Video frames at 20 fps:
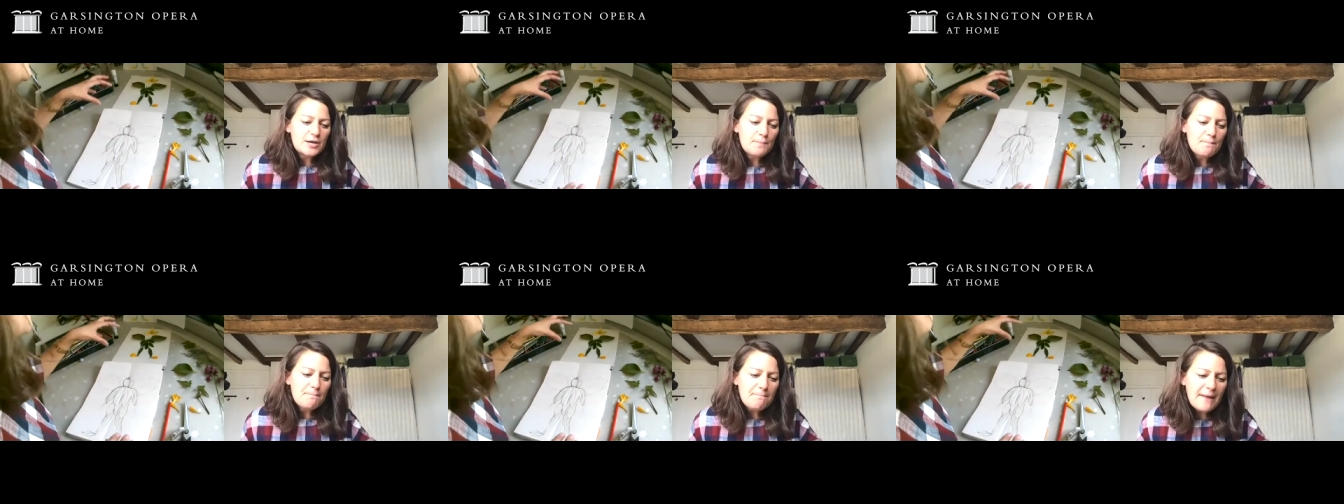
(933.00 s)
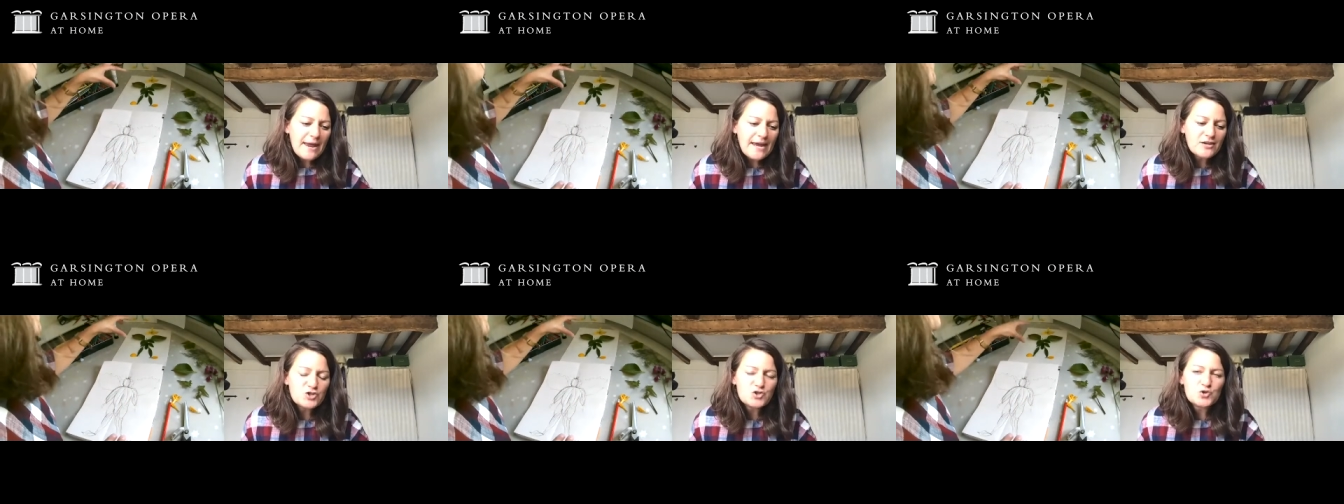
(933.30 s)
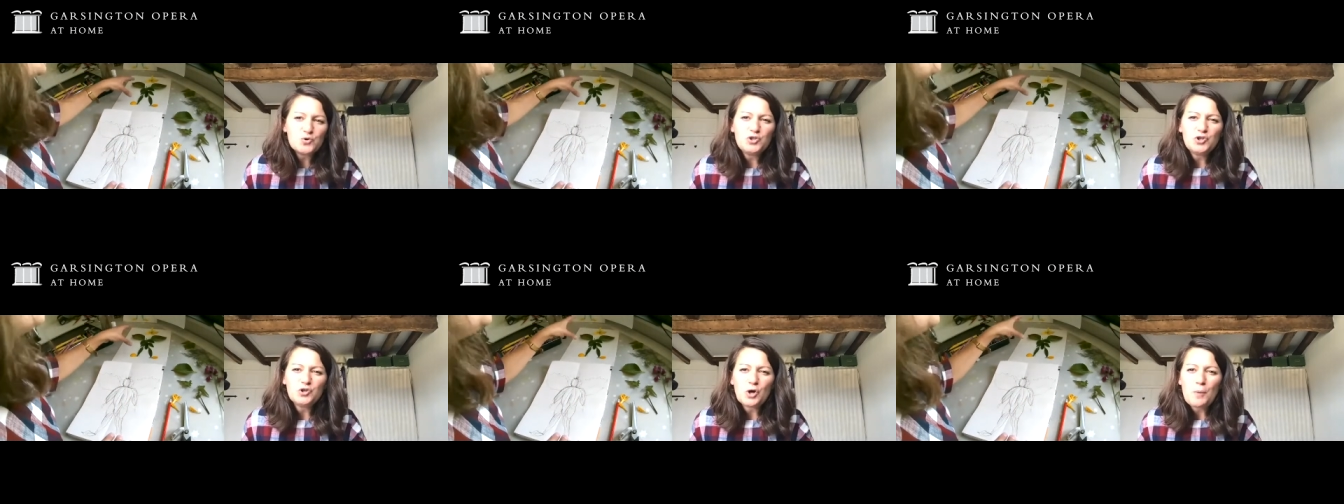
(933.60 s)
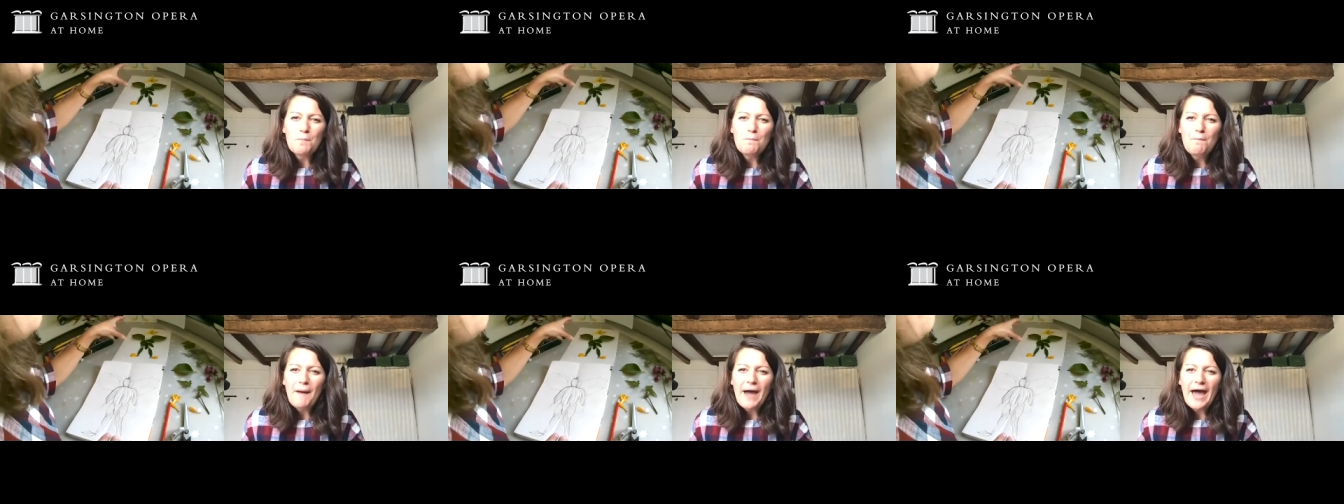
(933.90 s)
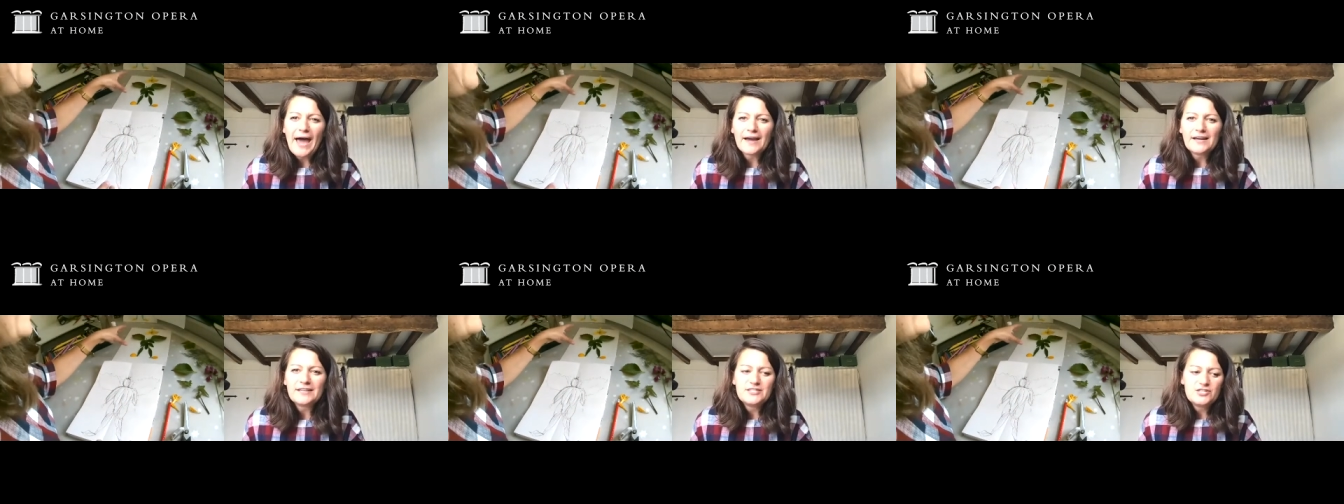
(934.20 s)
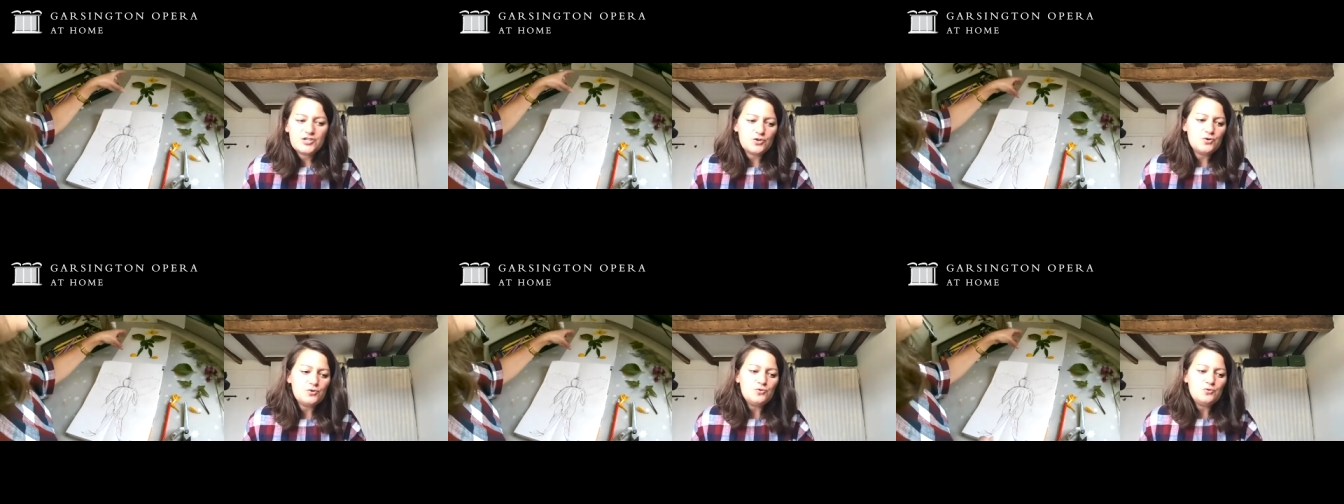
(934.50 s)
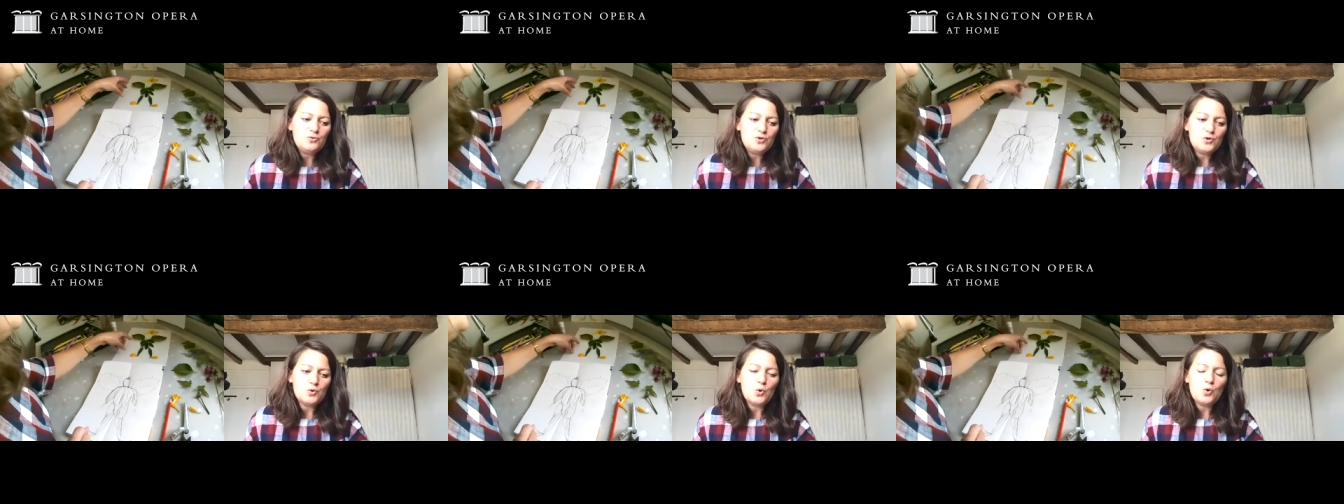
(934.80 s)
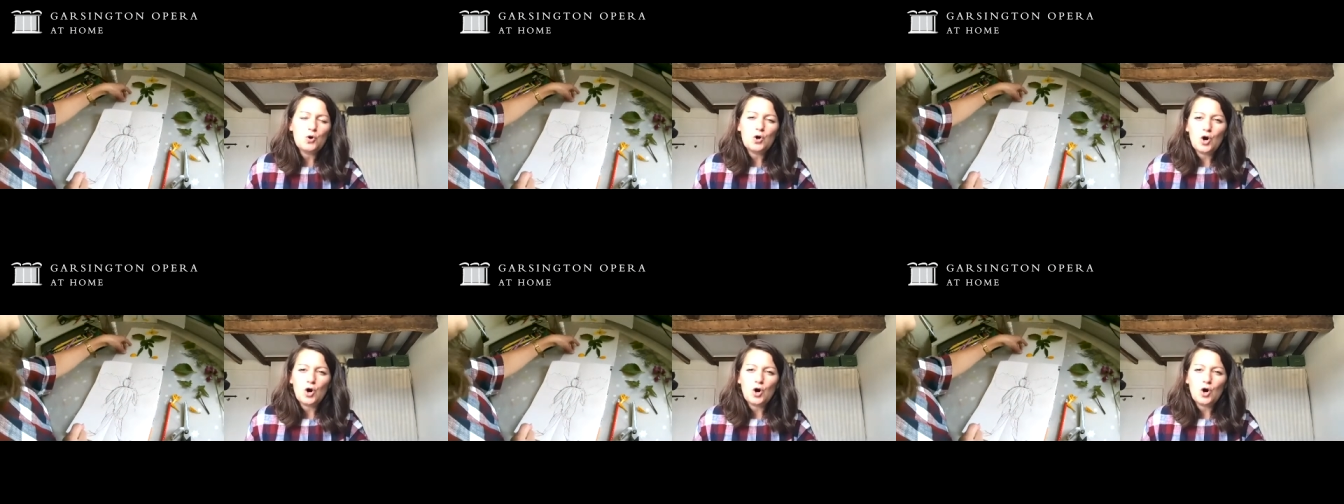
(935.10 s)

make sure you go back to your